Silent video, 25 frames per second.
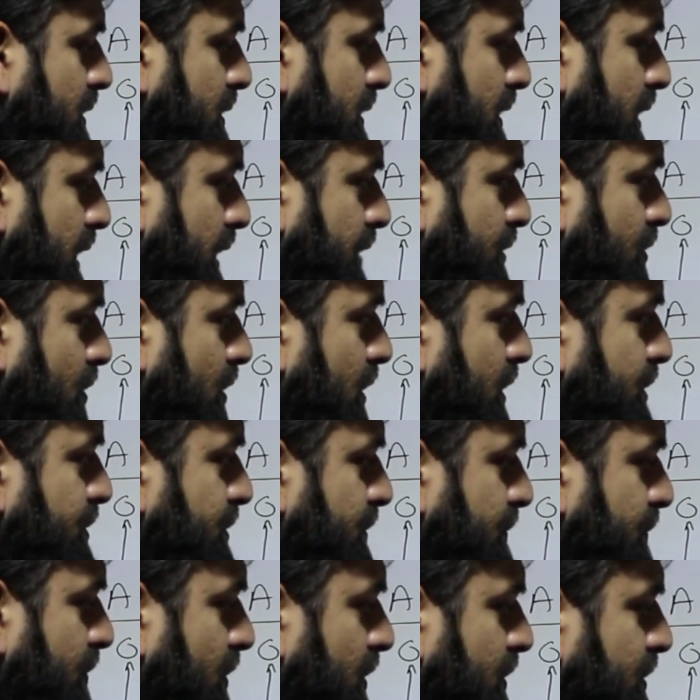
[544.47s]
analogy
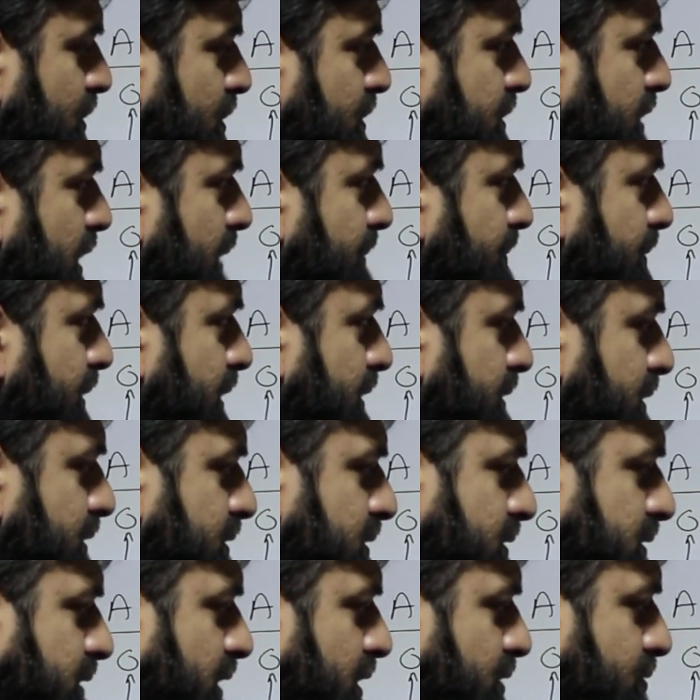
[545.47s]
for these IP
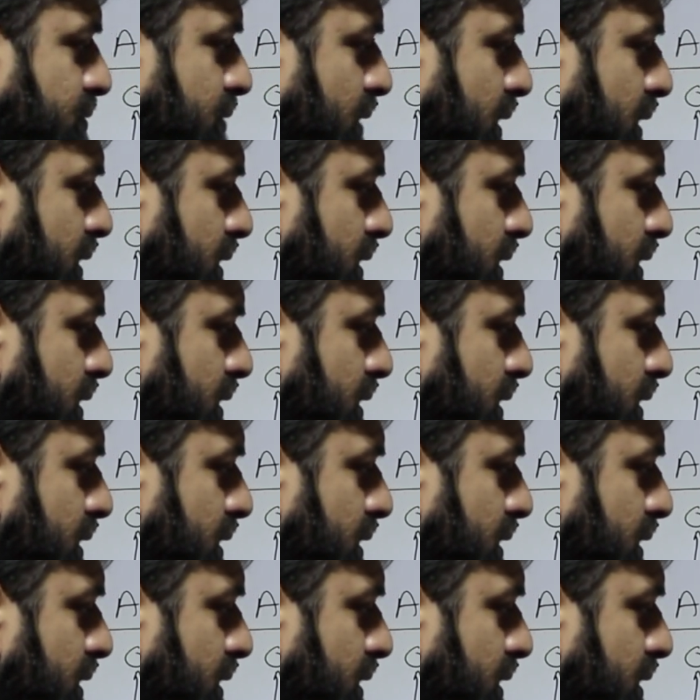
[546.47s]
addresses as well.